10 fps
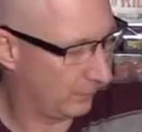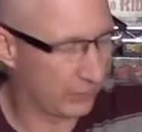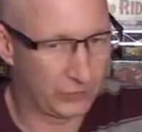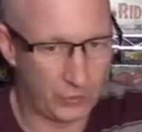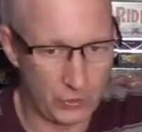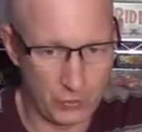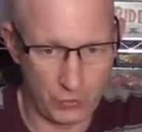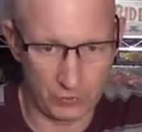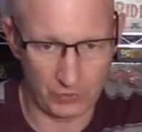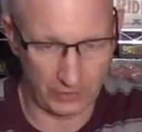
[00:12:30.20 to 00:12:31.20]
which
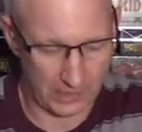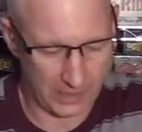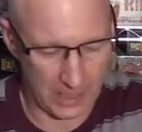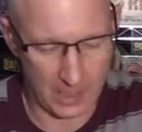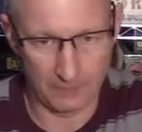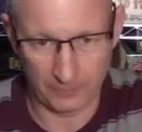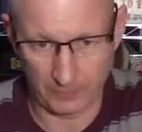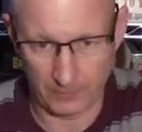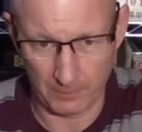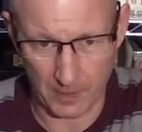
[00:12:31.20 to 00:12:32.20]
usually comes
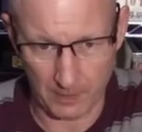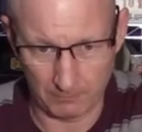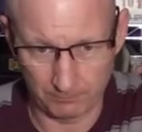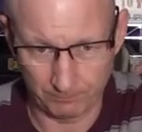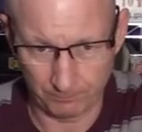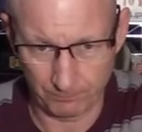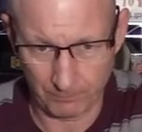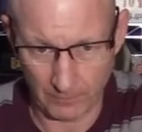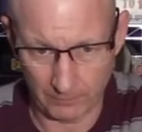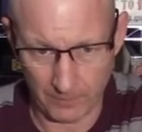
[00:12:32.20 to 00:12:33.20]
from
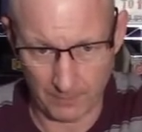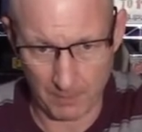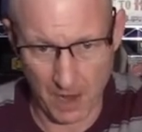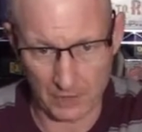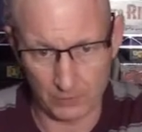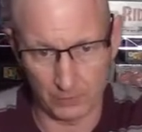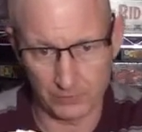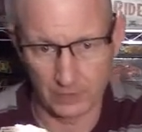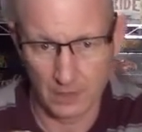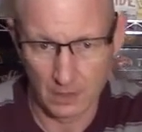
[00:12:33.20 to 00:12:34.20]
the modules.
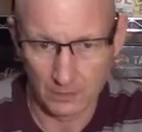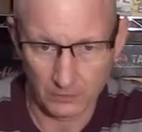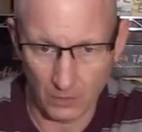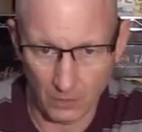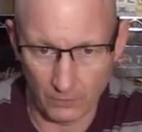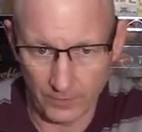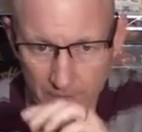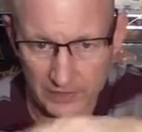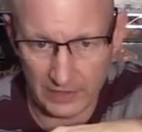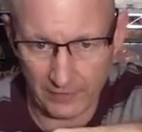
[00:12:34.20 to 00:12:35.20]
So the
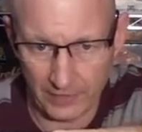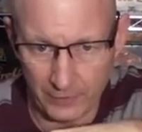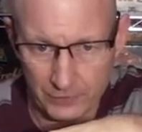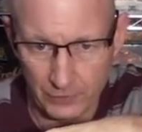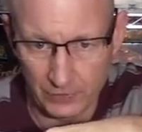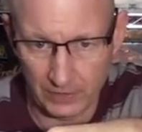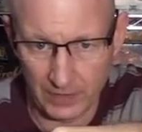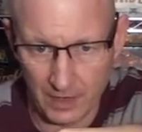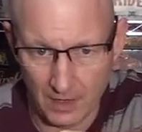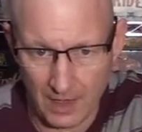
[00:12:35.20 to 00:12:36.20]
scenarios usually
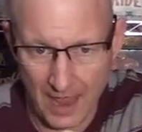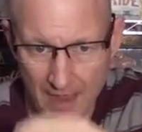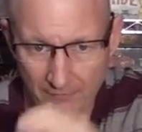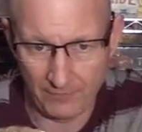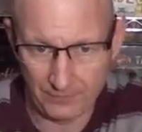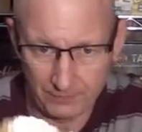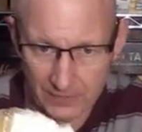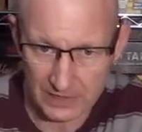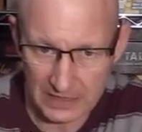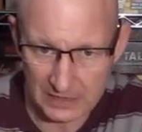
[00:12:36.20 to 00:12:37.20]
have
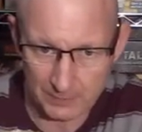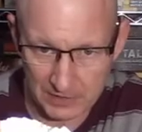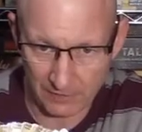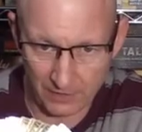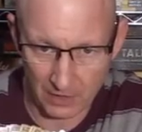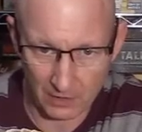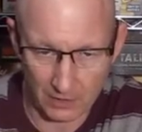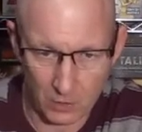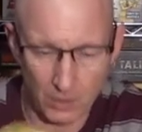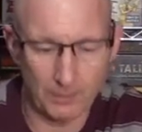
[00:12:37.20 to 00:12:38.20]
these specific
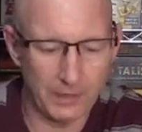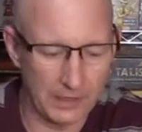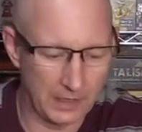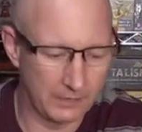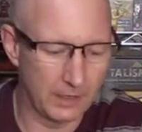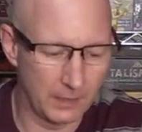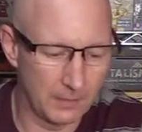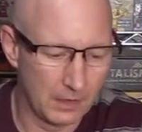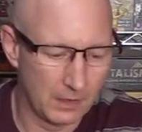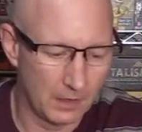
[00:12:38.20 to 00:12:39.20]
equipment in them.
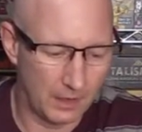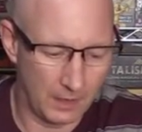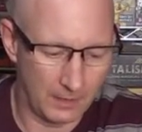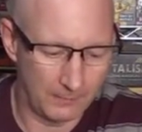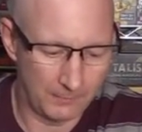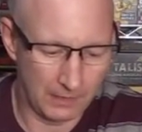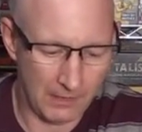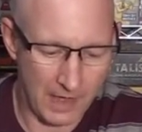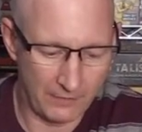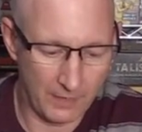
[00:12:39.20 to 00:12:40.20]
A
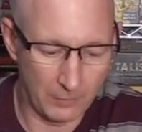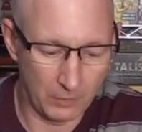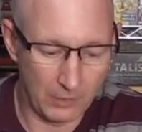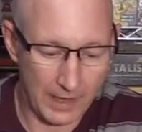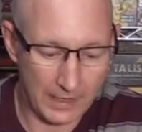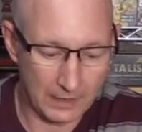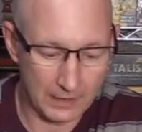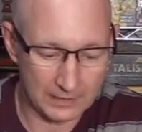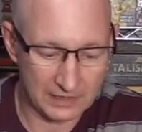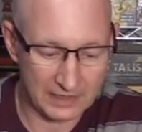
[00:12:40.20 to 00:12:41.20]
lot of them are like
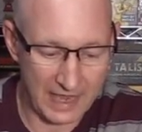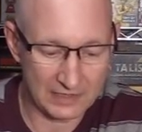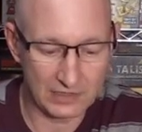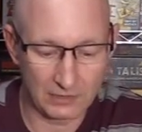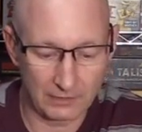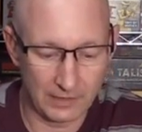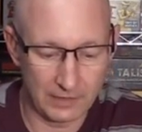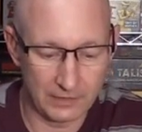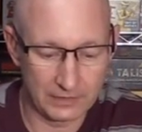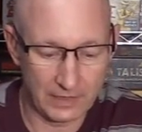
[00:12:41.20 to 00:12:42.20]
sets. Like
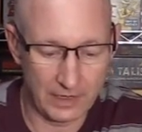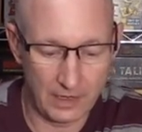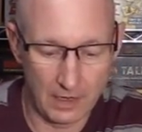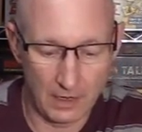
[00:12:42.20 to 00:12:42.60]
here's a